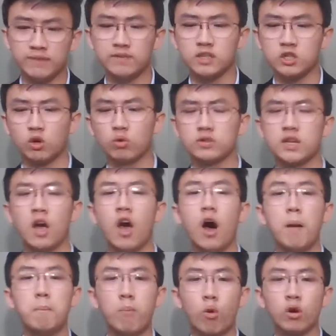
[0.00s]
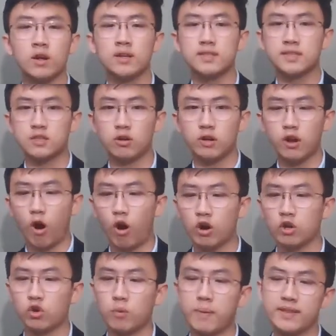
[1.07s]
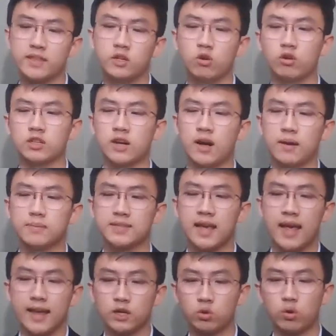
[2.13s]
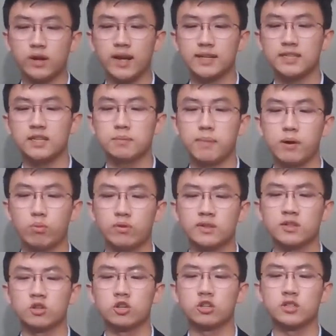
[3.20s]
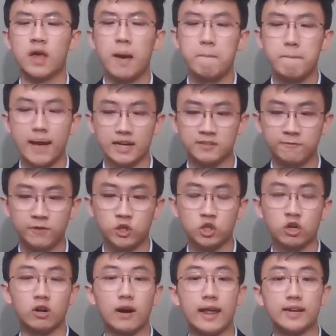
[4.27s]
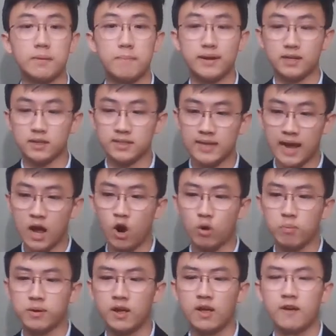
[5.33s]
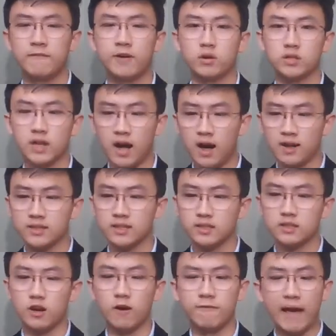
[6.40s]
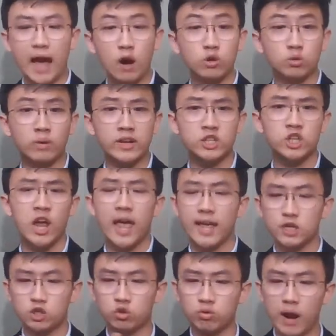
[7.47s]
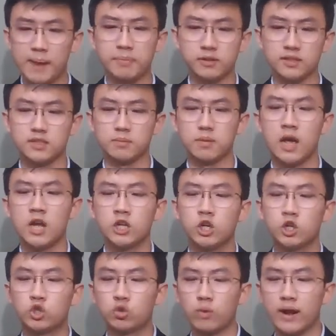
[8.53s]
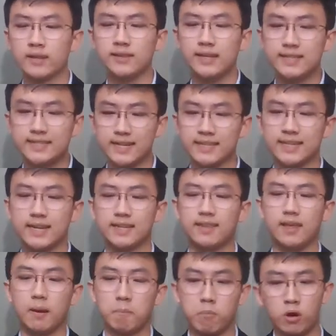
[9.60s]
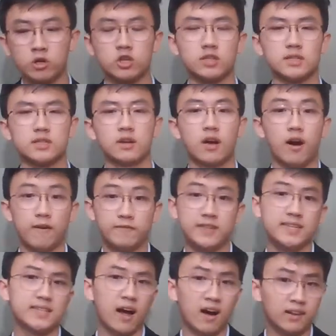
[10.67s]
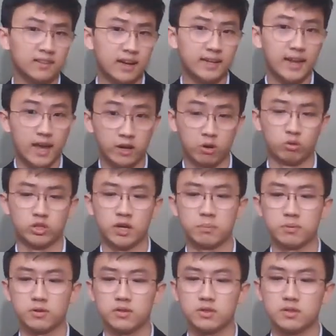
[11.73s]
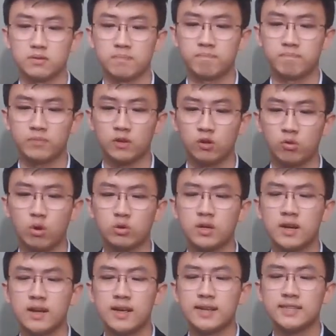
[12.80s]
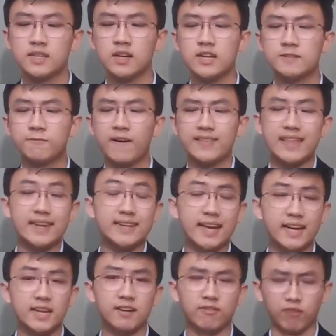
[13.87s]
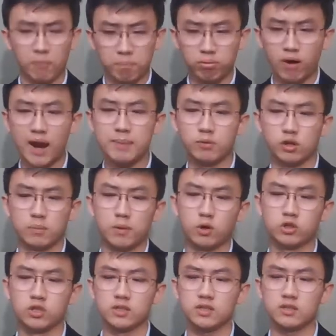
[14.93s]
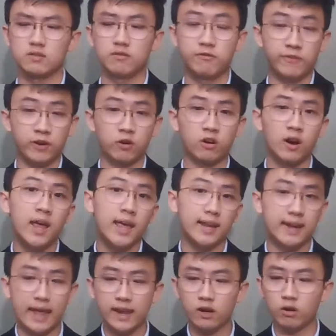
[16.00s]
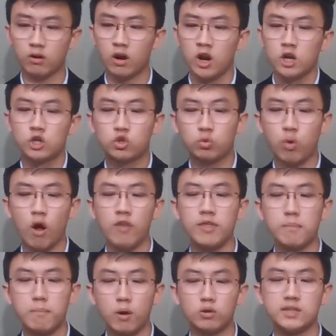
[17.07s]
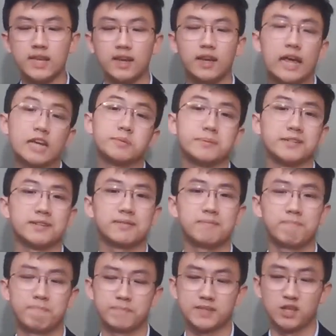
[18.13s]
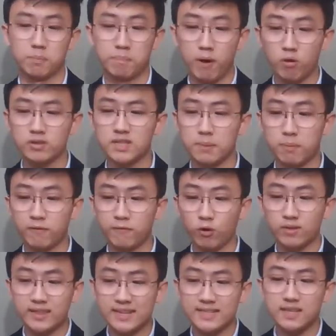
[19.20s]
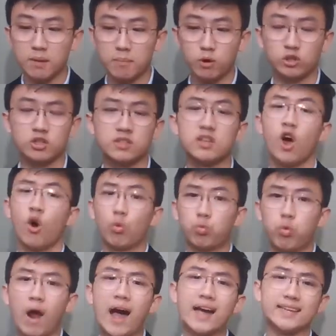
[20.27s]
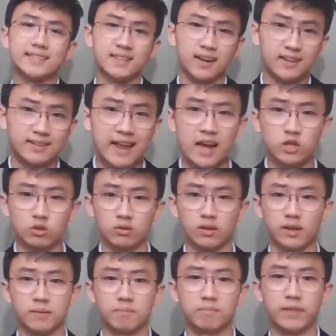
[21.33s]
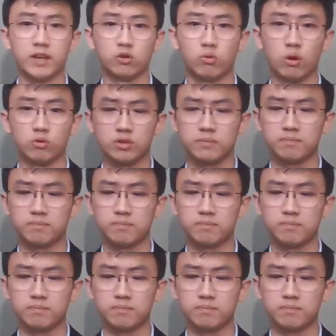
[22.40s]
this goal, a more concerning article by the New York Times in 2018 by researchers Max Fisher and Amanda Taub found content of outrage and tribalism to directly dictate the emergence of these online echo chambers. Quote, studies find that negative primal emotions, fear and anger, draw the most engagement. So posts that provoke these emotions rise naturally, end quote.